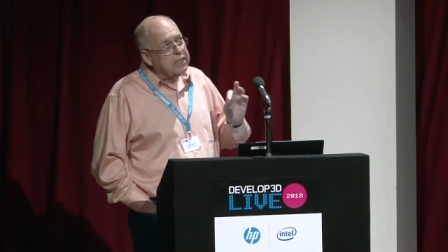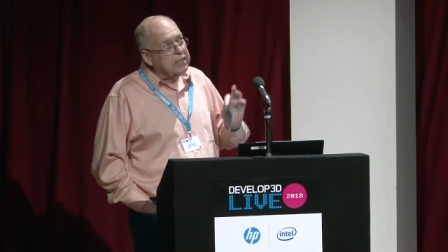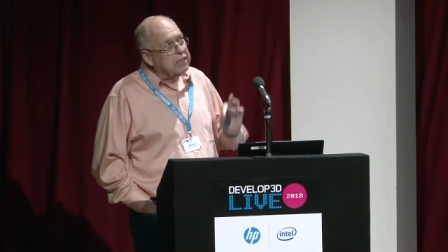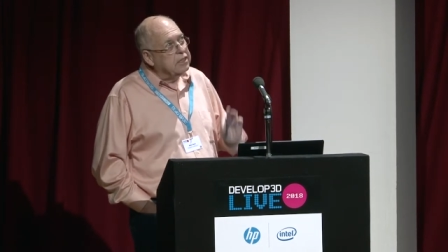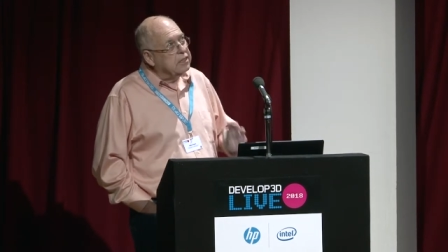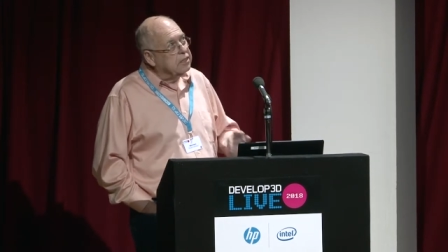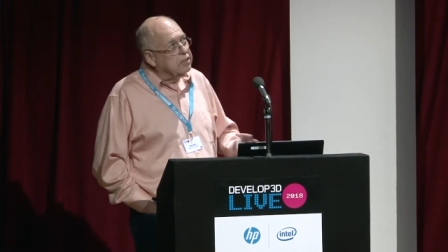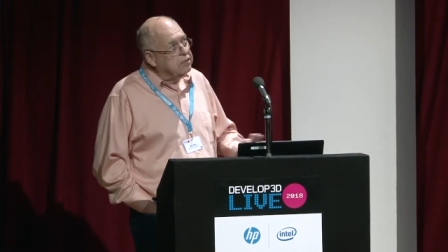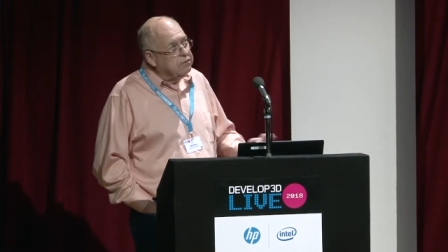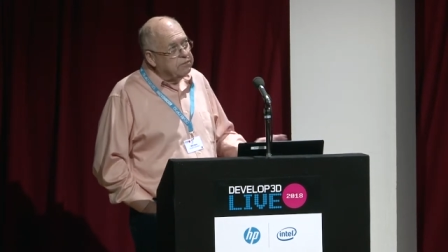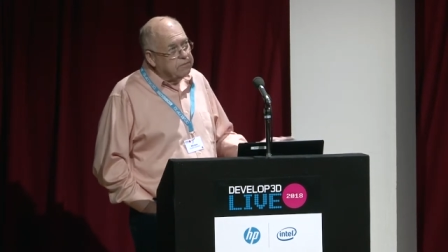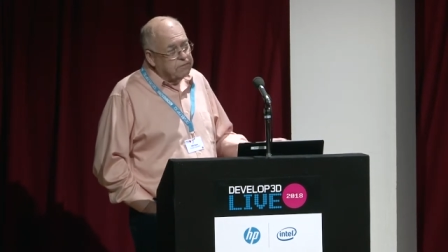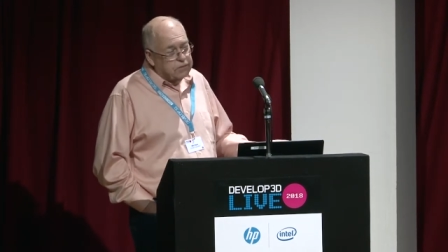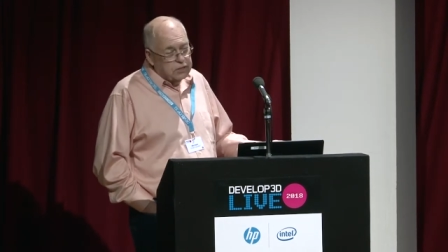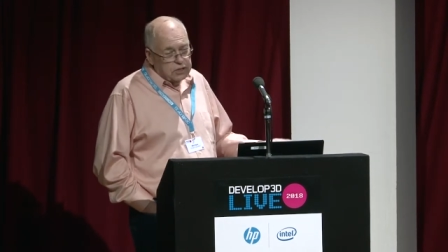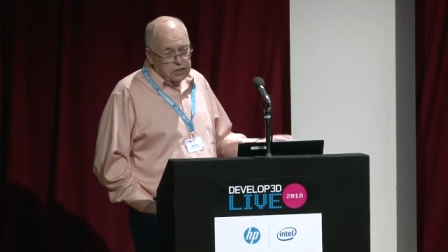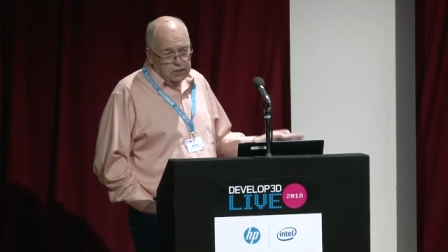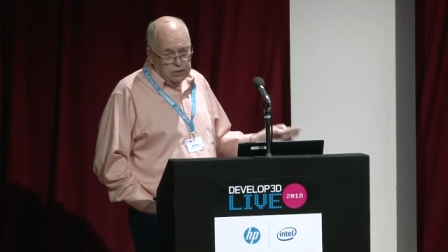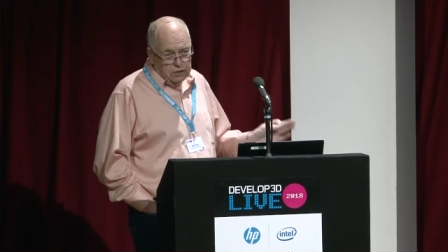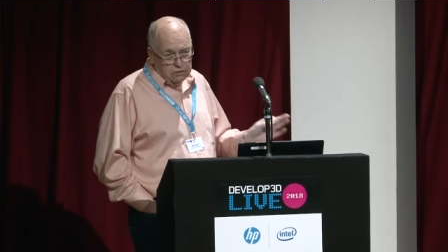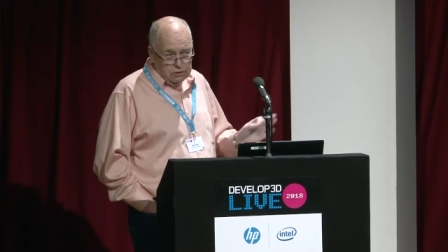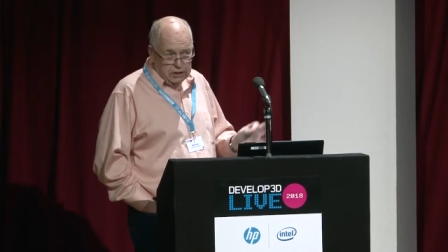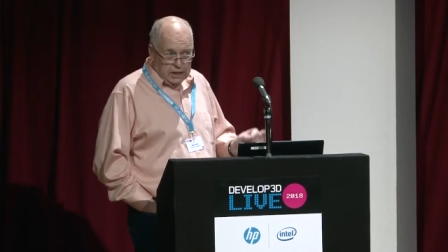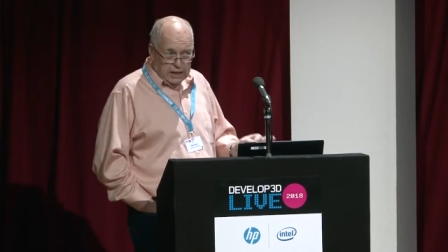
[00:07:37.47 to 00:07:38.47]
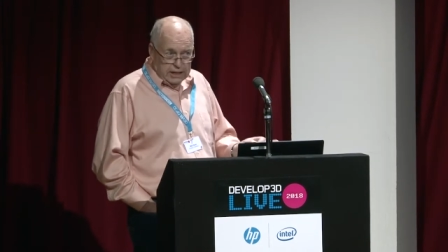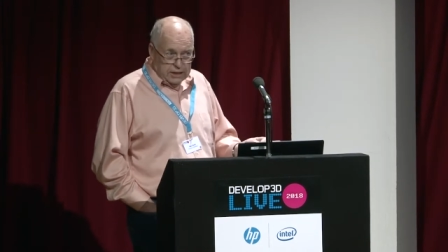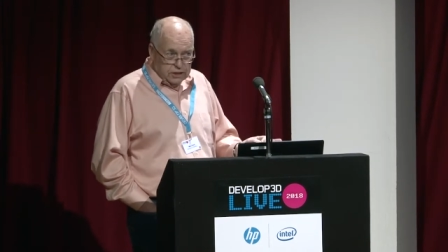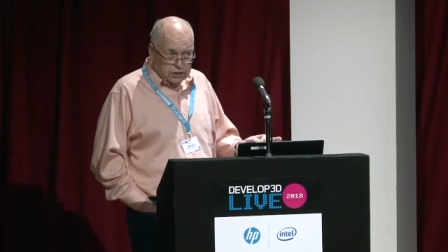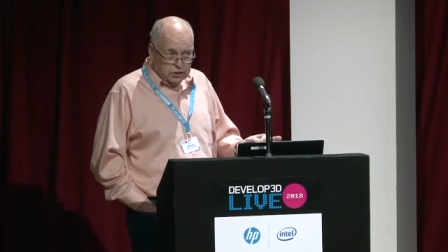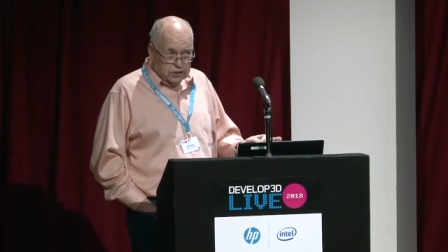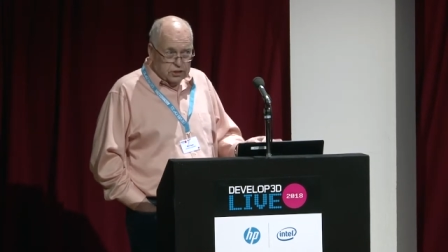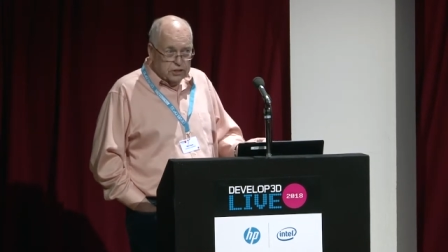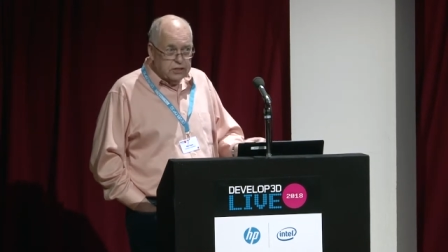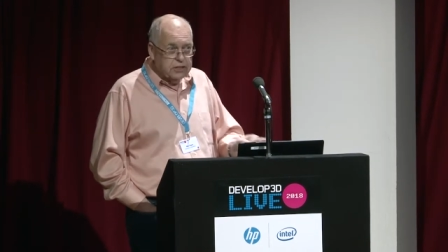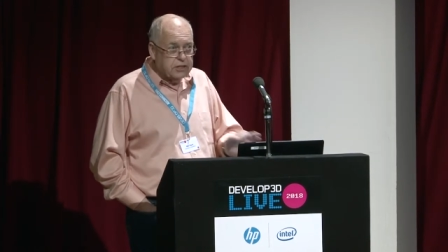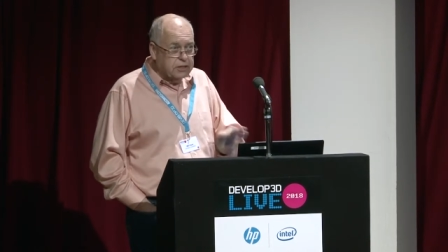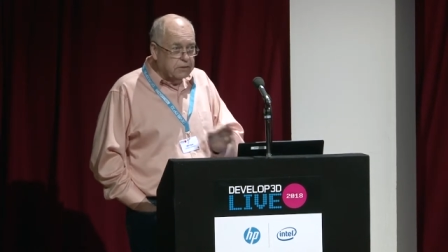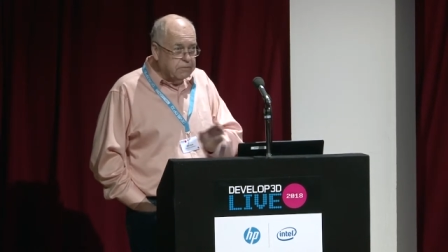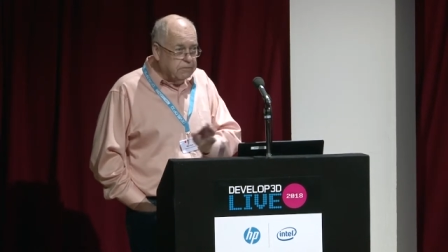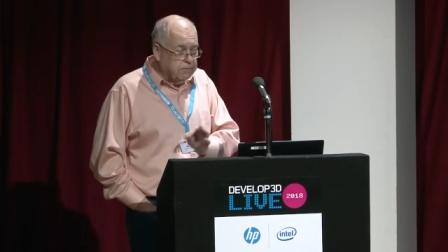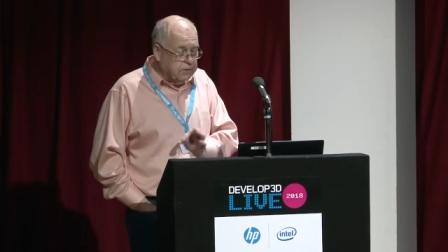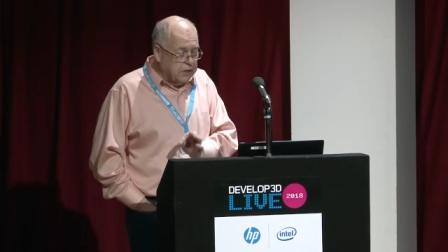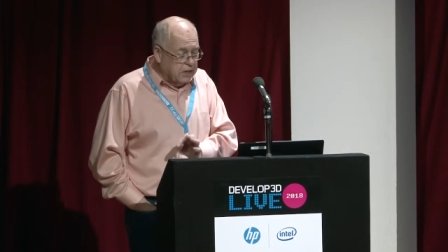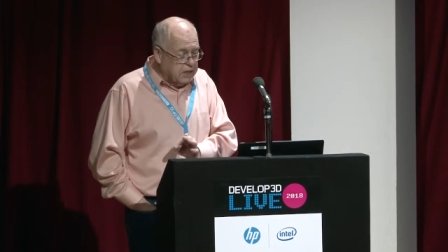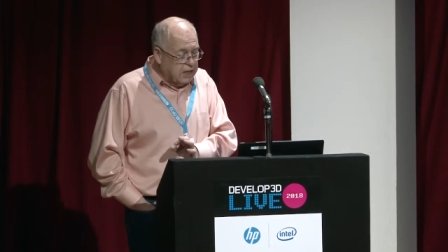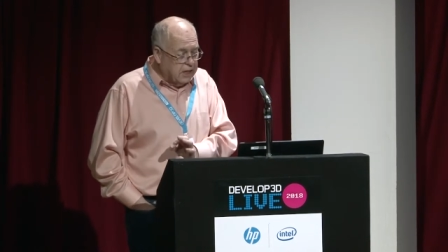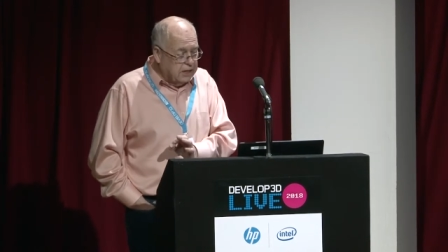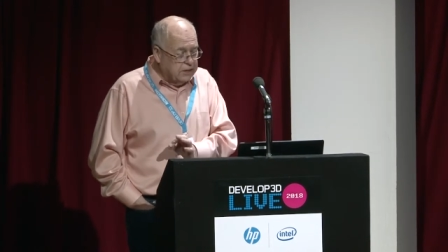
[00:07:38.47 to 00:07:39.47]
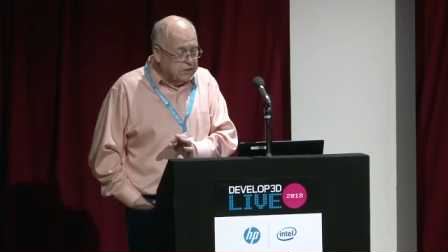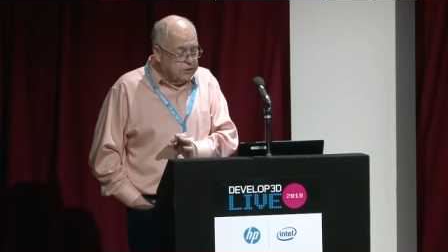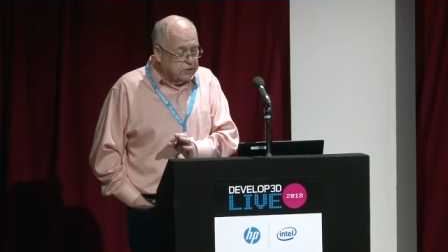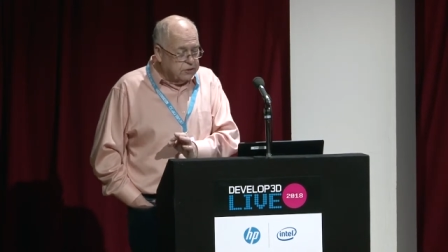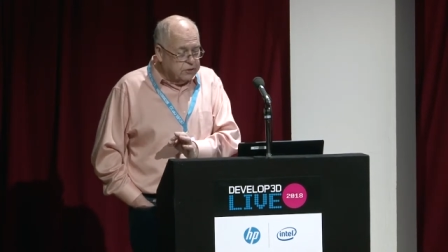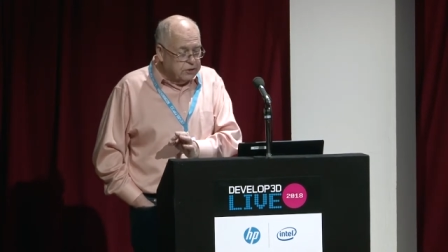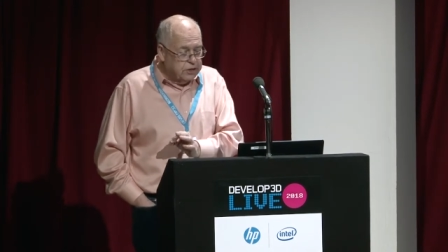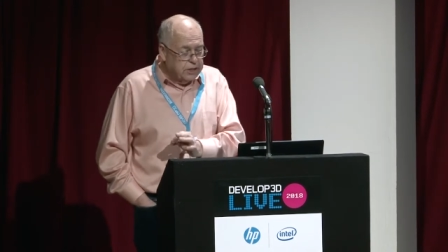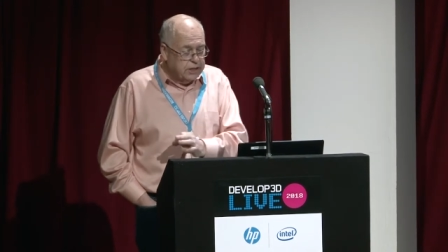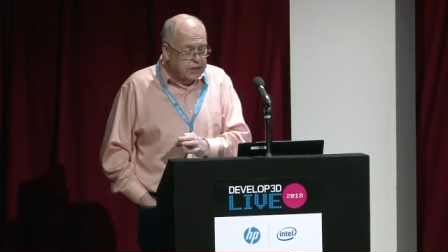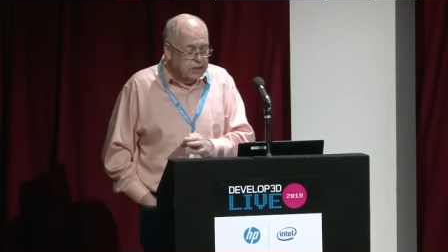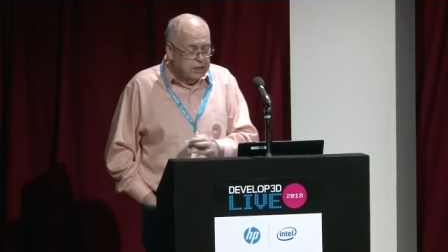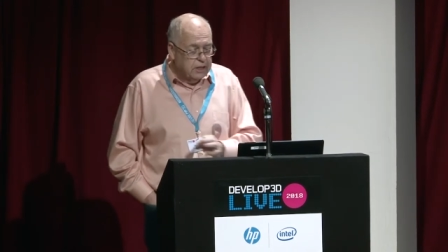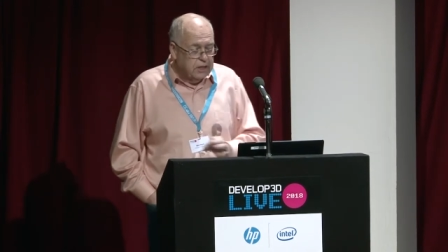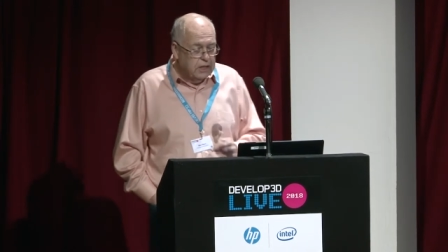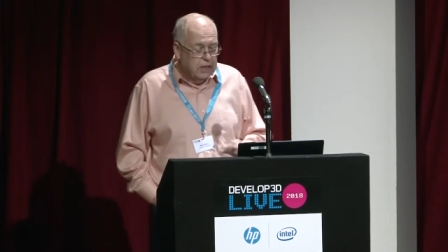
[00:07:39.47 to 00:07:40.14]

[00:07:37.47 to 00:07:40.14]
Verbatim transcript: in a different location, different country,